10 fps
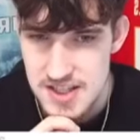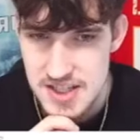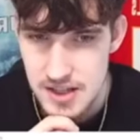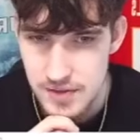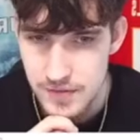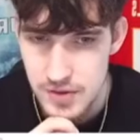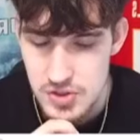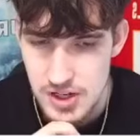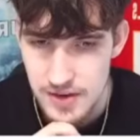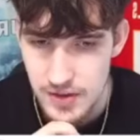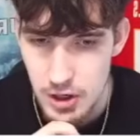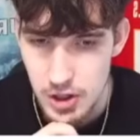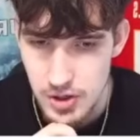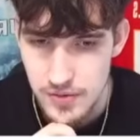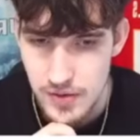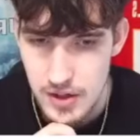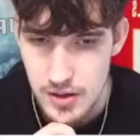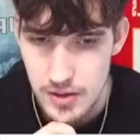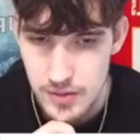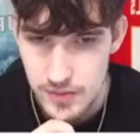Dennis Sutton feels like a very good
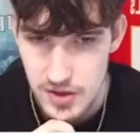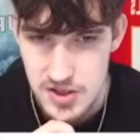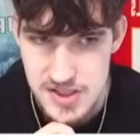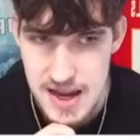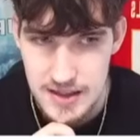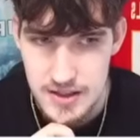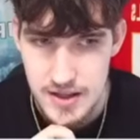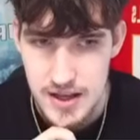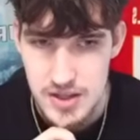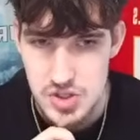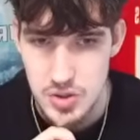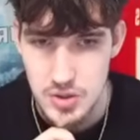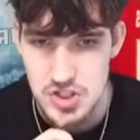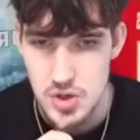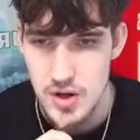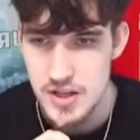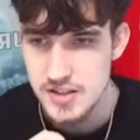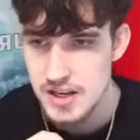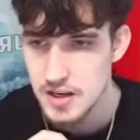fit for exactly that. So let's go ahead and